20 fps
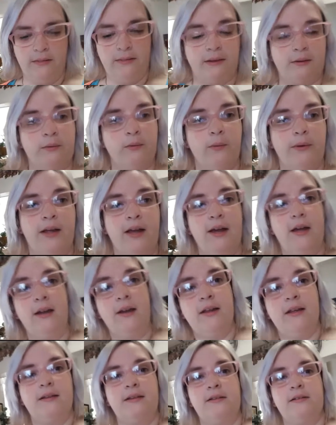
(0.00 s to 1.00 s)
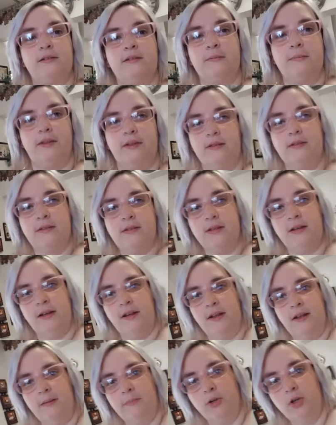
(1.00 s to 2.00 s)
that's what we got in this month's
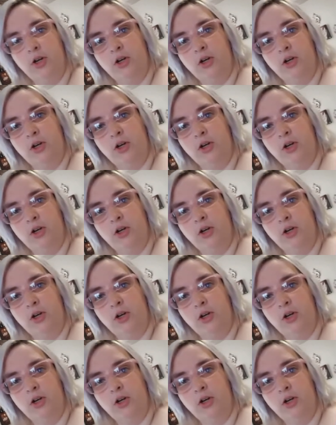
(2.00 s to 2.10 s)
Gamer